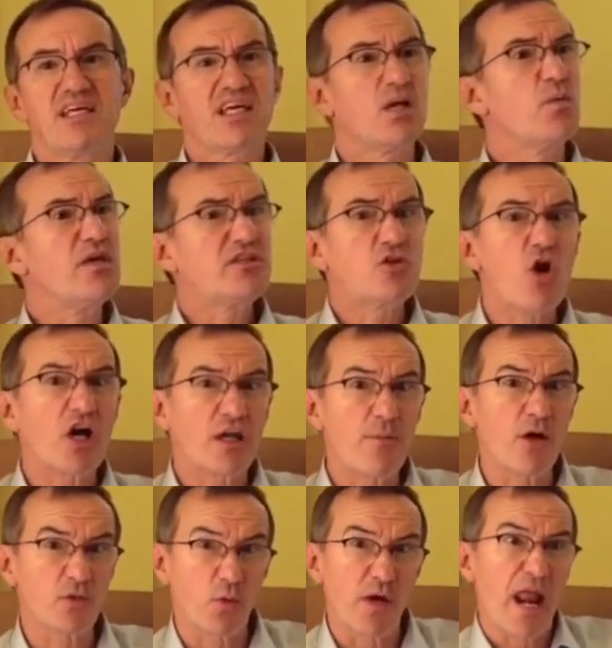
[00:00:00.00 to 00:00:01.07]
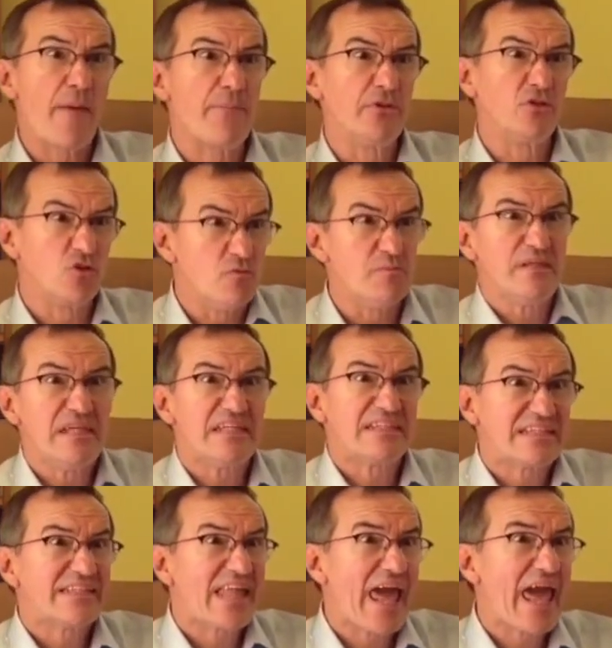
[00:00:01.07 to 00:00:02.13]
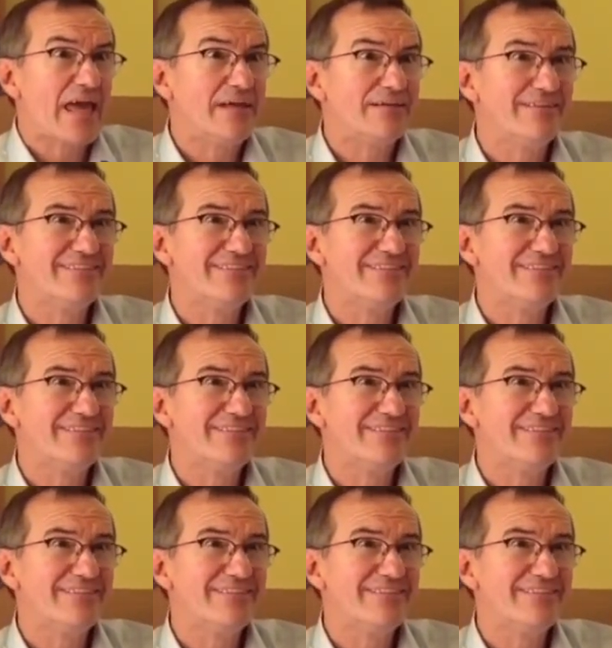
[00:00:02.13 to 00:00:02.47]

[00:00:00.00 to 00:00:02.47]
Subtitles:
"Can we talk about what happened to me today?"